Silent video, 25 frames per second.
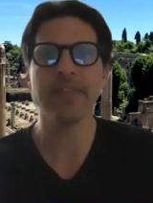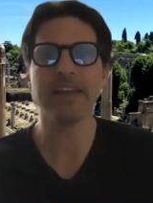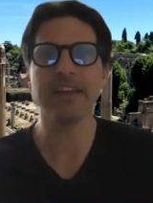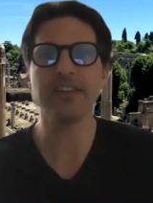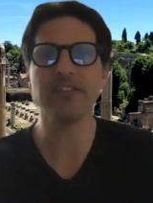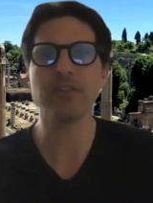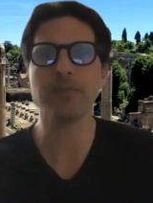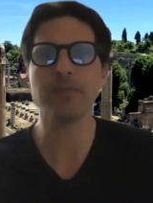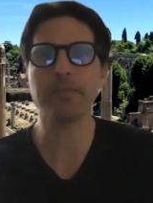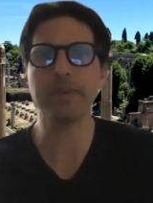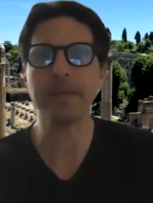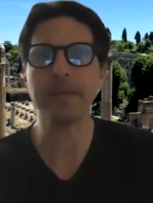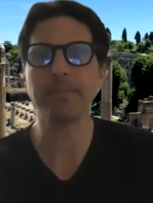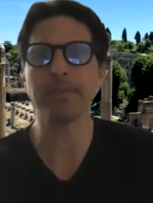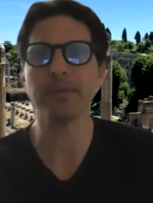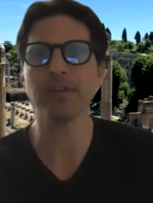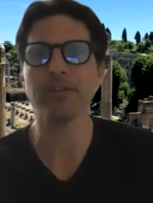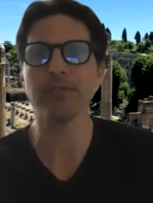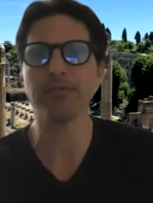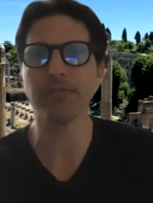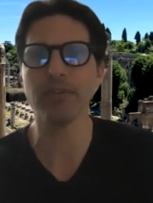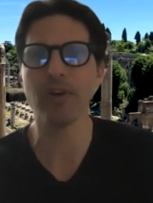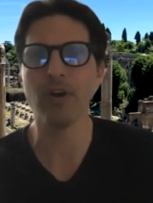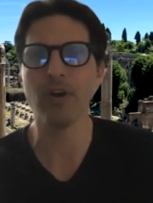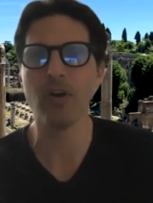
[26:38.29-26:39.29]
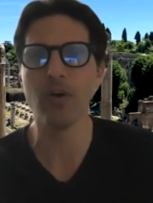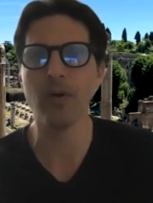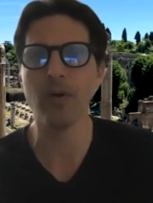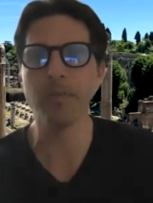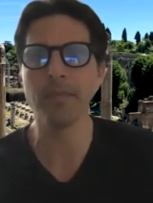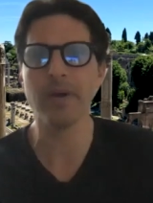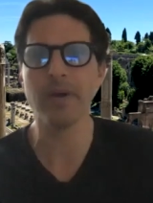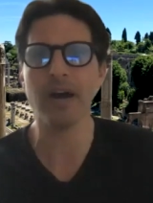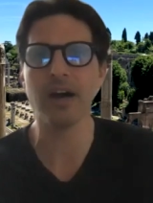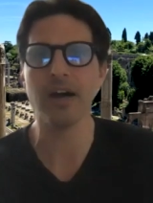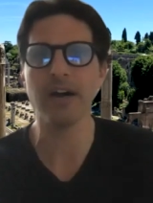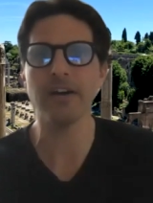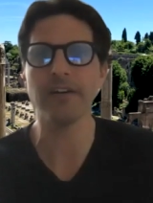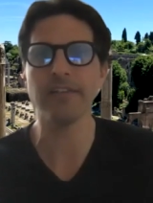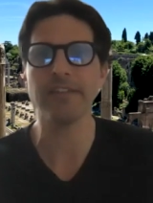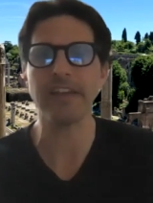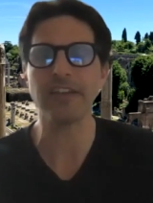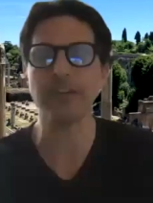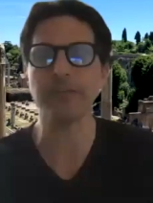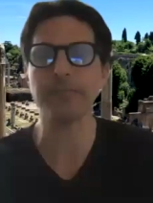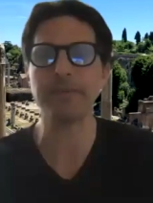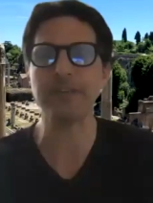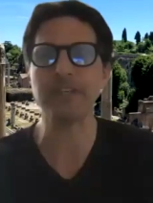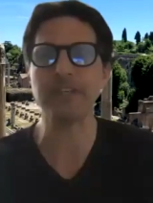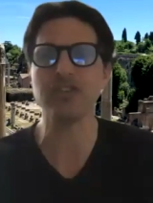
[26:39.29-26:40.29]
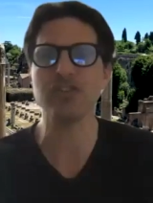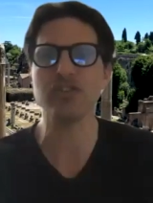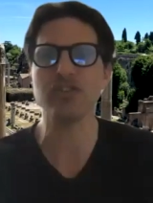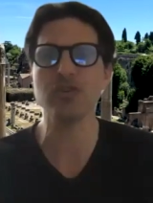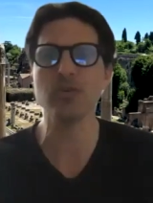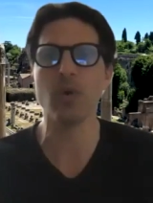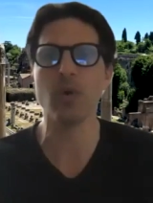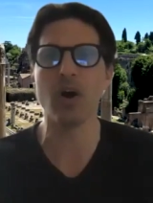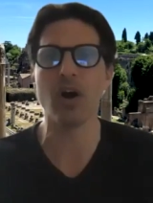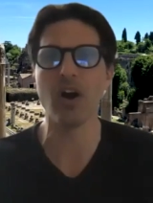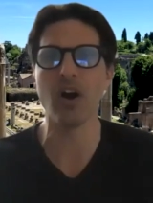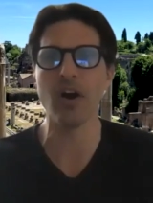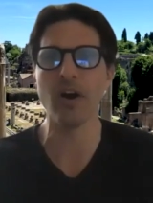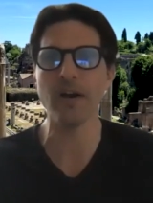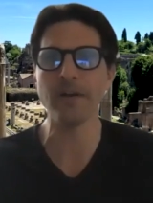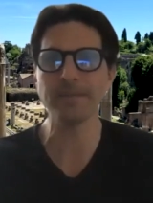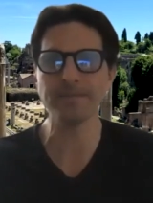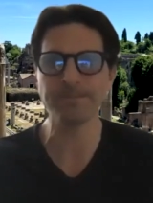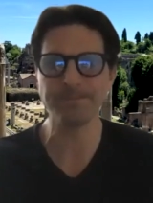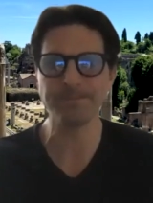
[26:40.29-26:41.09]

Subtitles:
that is the people of Rome of SPQR.